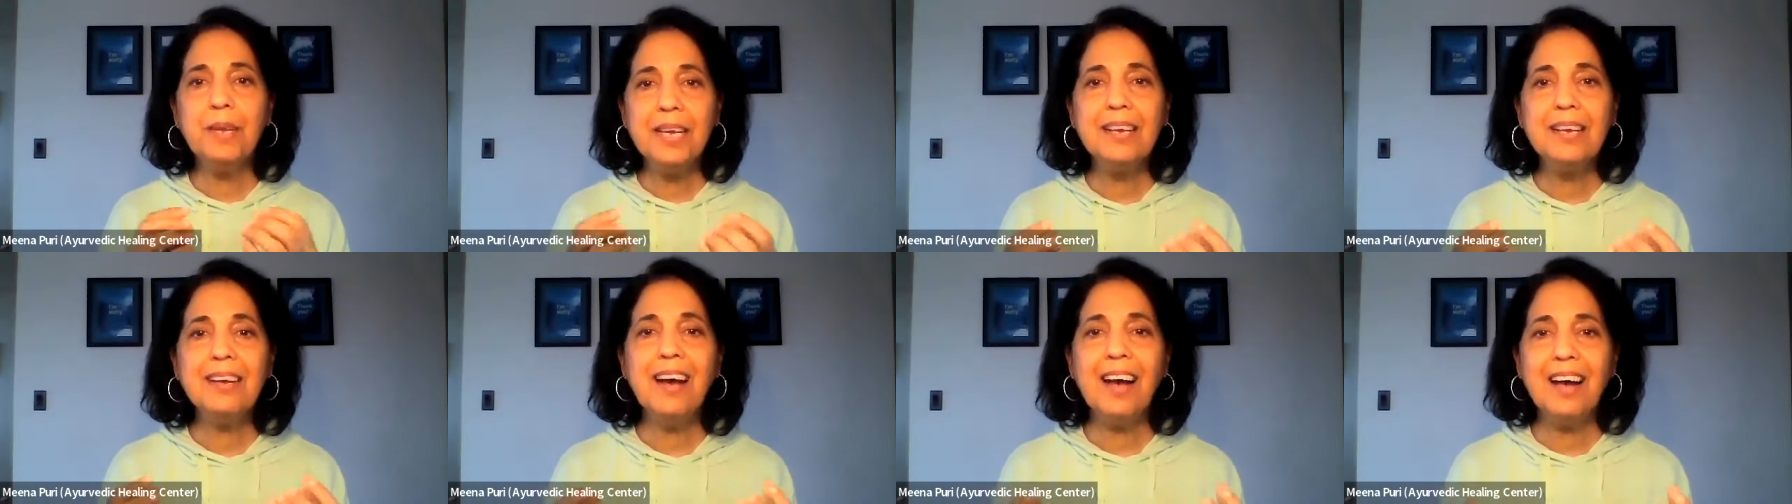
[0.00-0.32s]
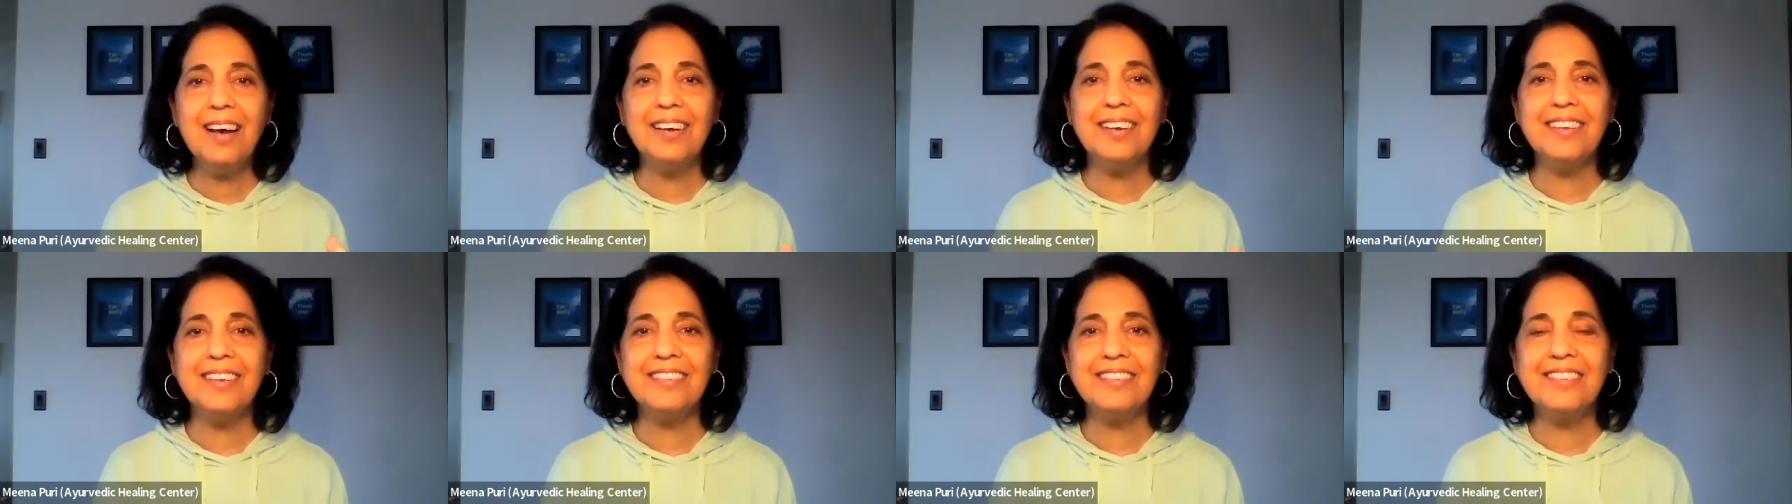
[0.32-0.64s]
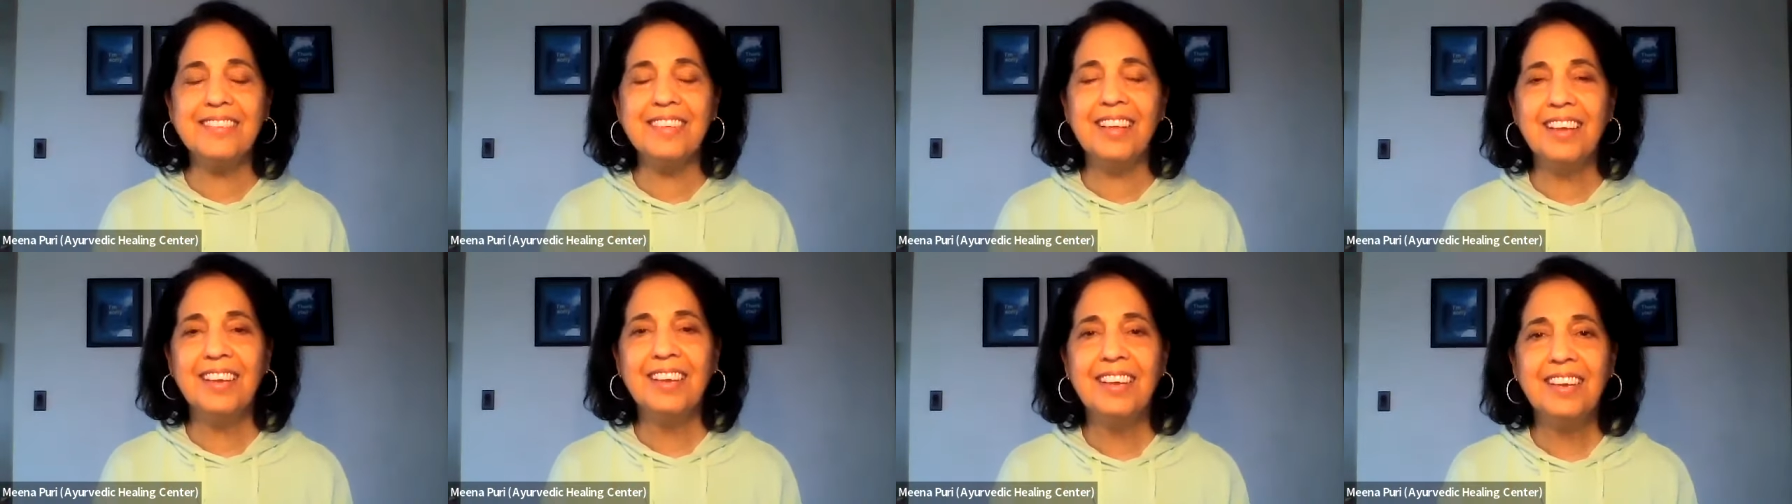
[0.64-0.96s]

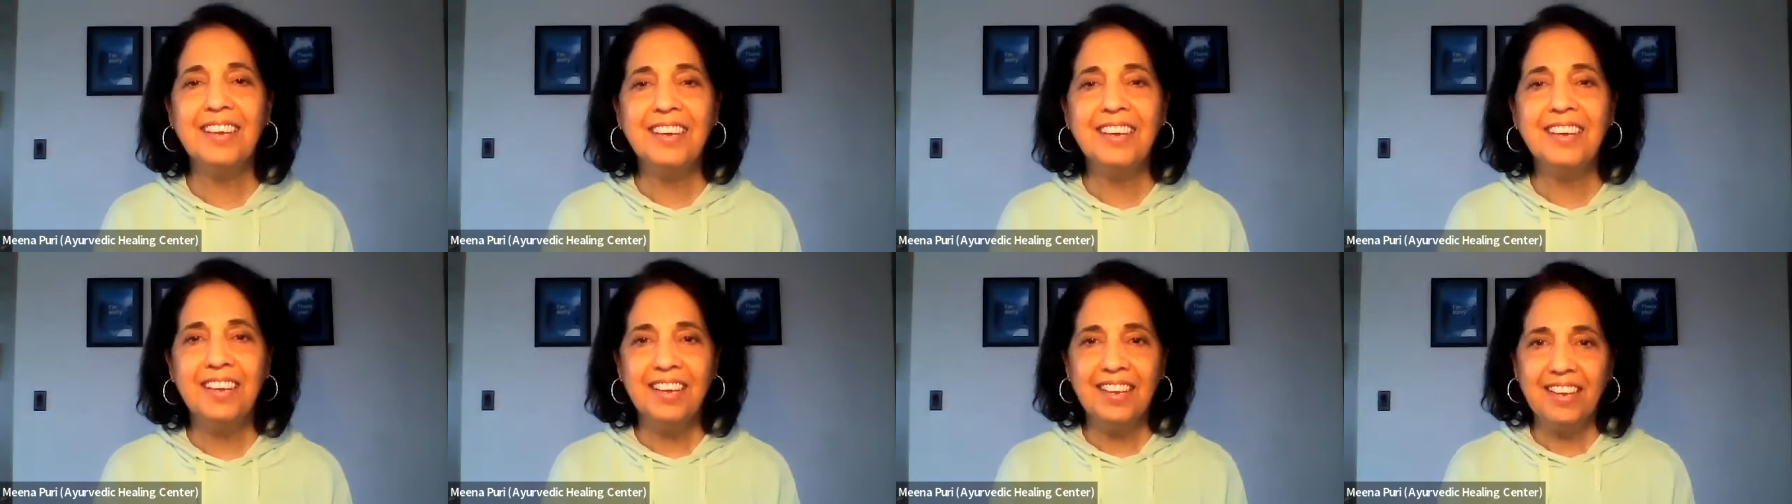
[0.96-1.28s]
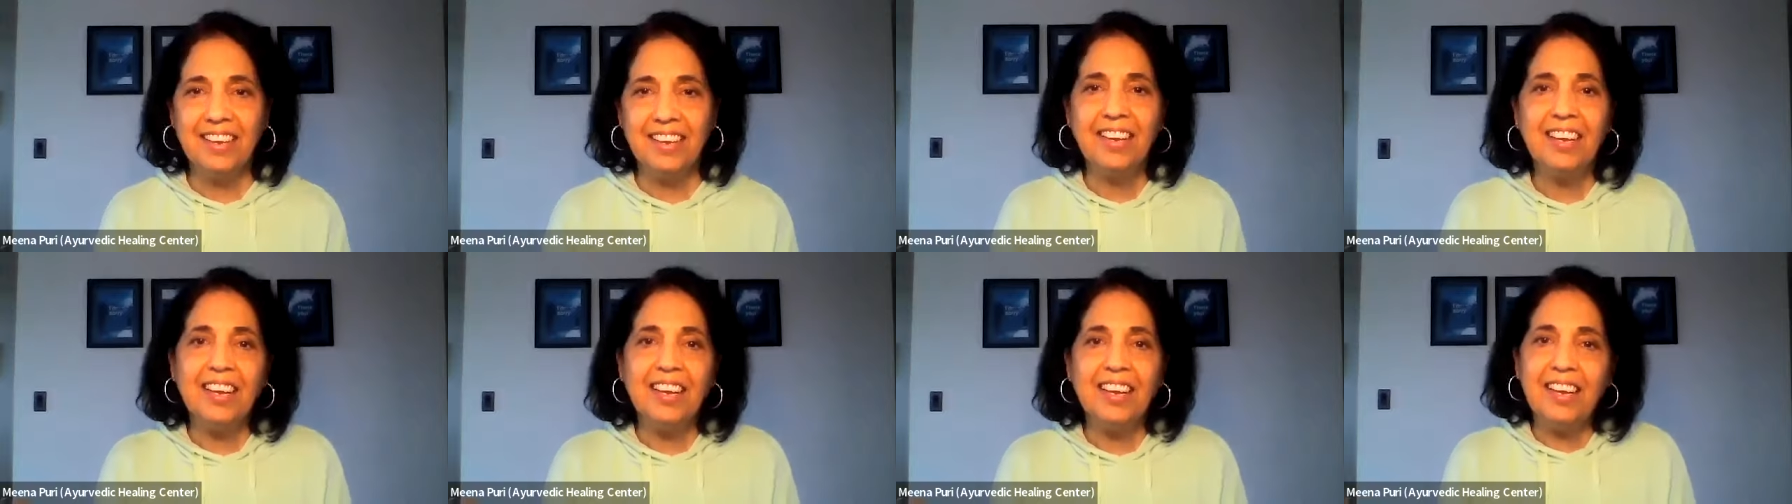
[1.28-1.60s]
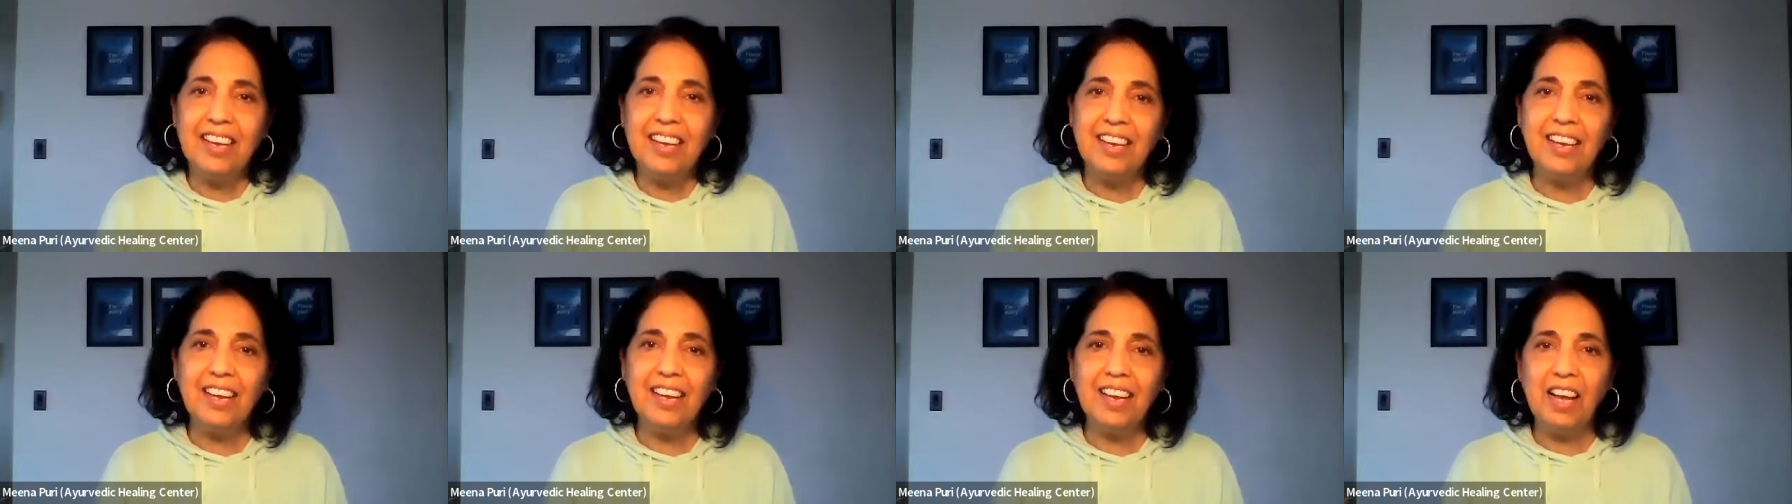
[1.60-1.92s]
Because
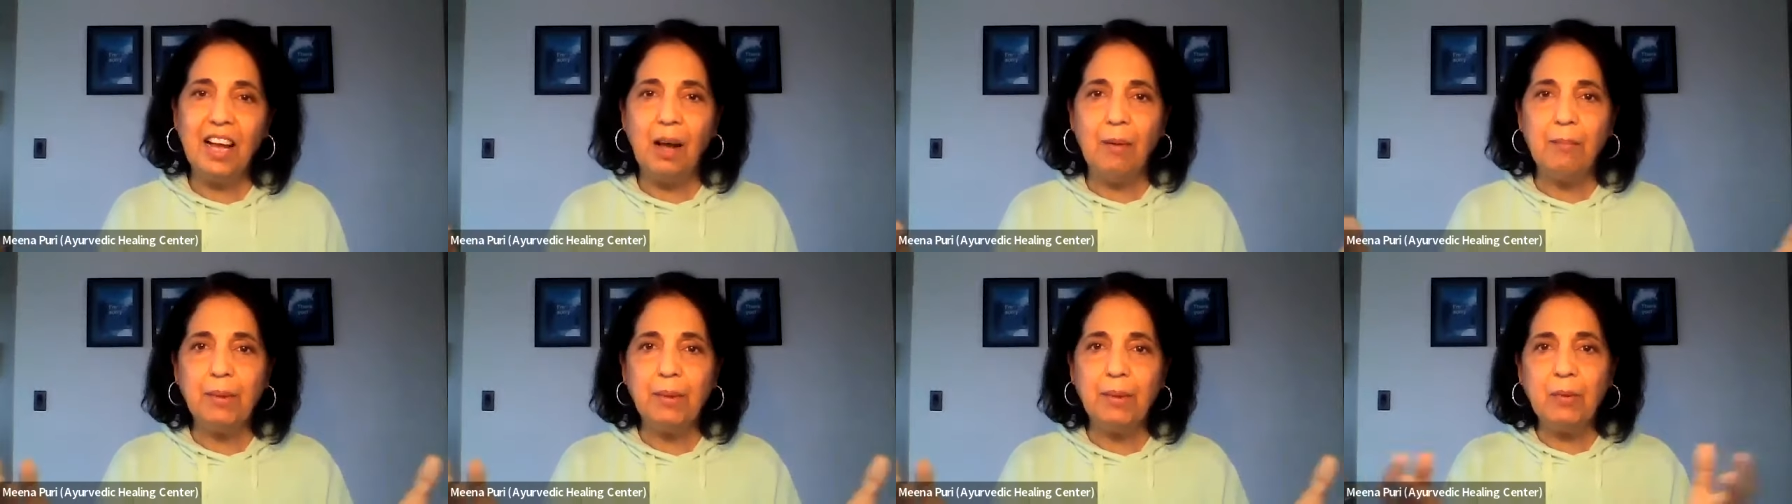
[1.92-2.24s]
I